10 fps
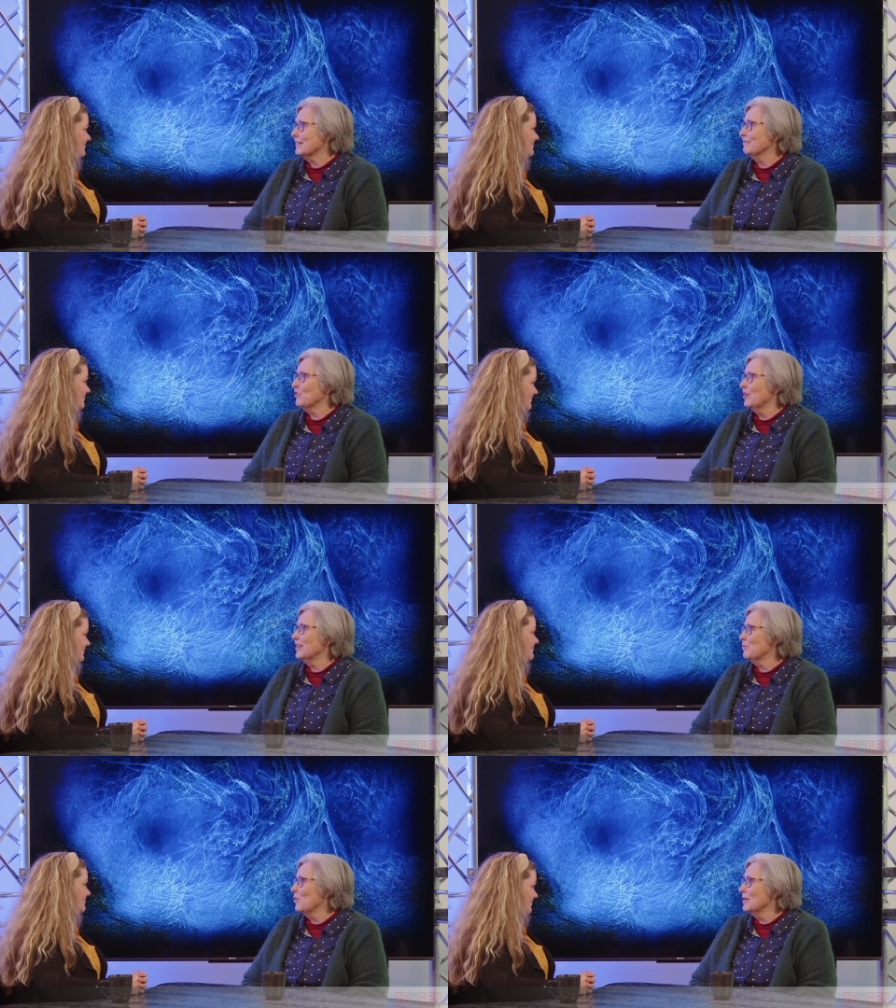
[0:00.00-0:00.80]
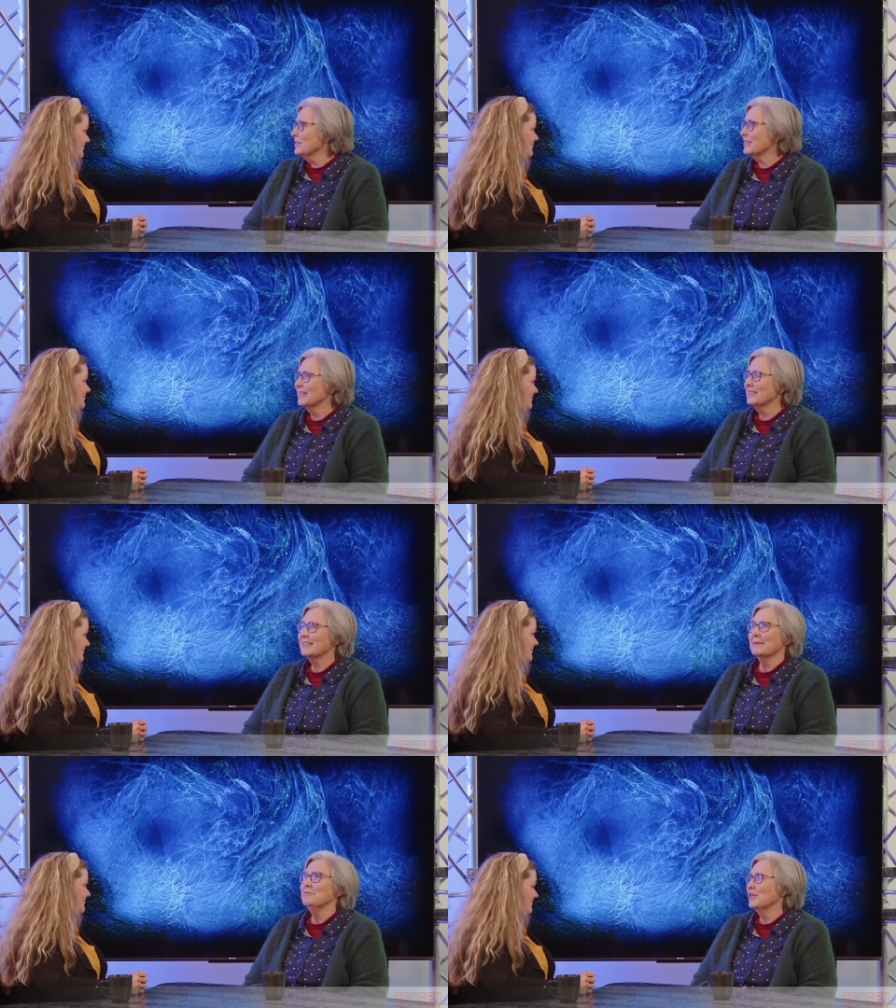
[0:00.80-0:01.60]
of God was.
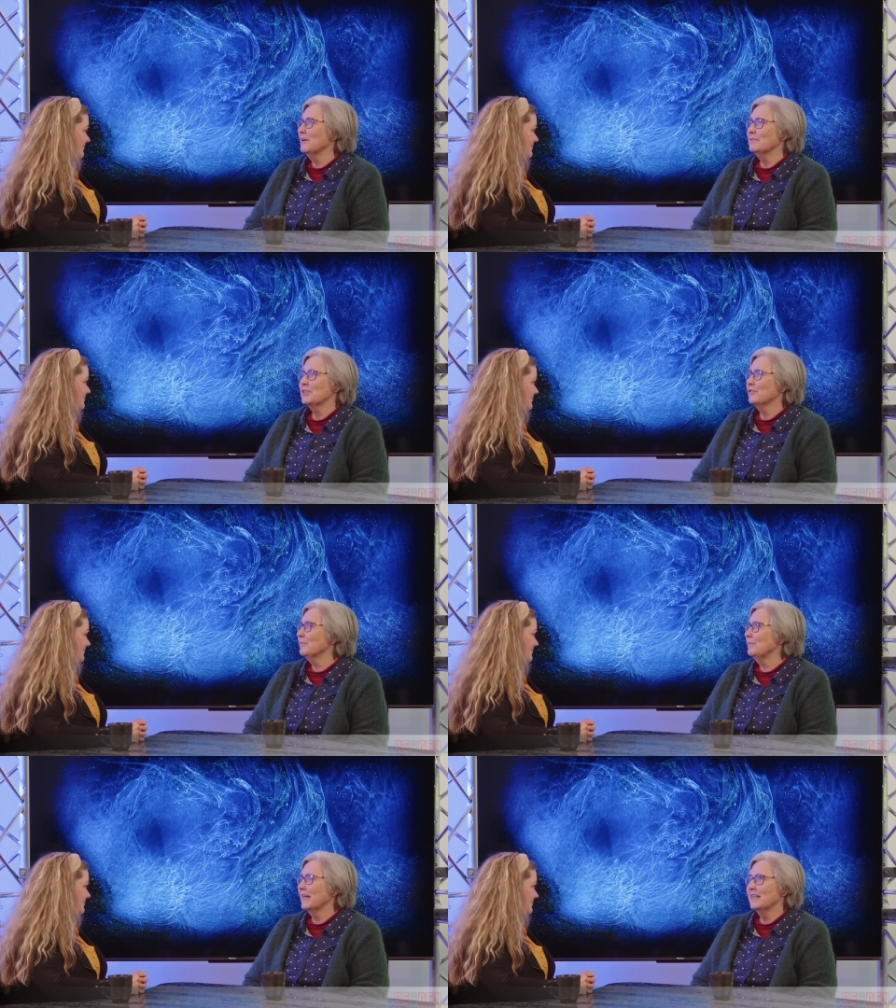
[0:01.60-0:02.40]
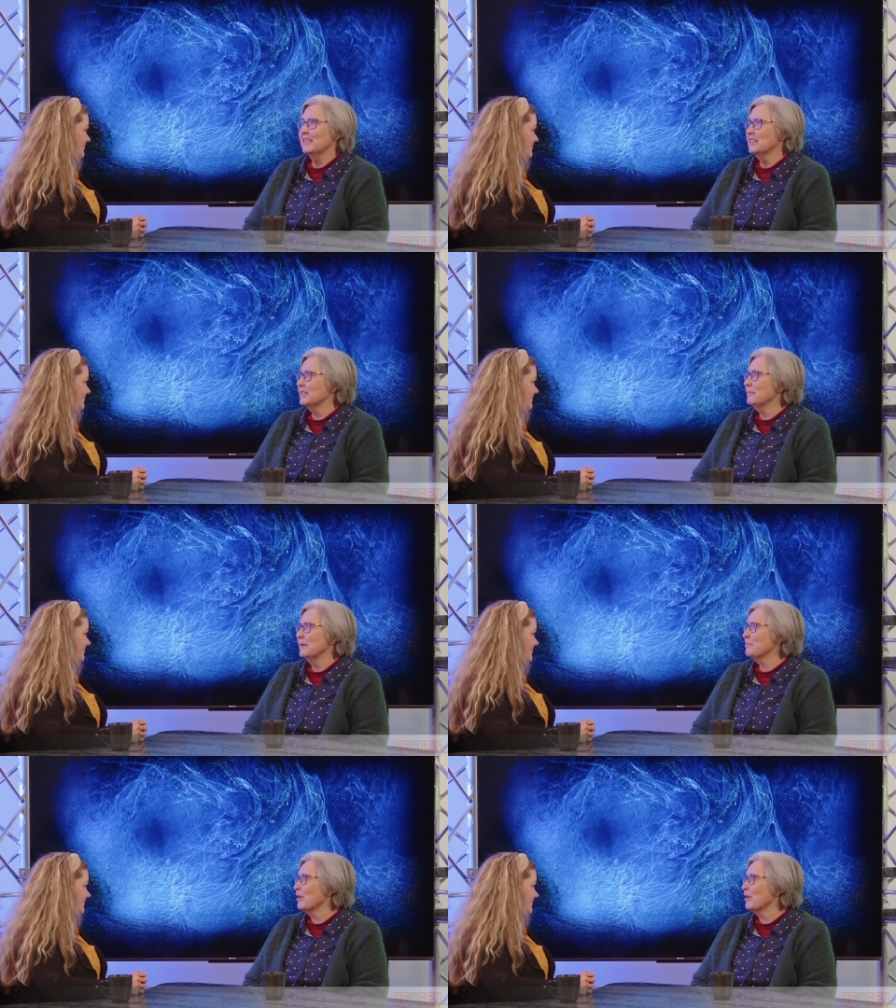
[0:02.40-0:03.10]
Sometimes it would be an intimate,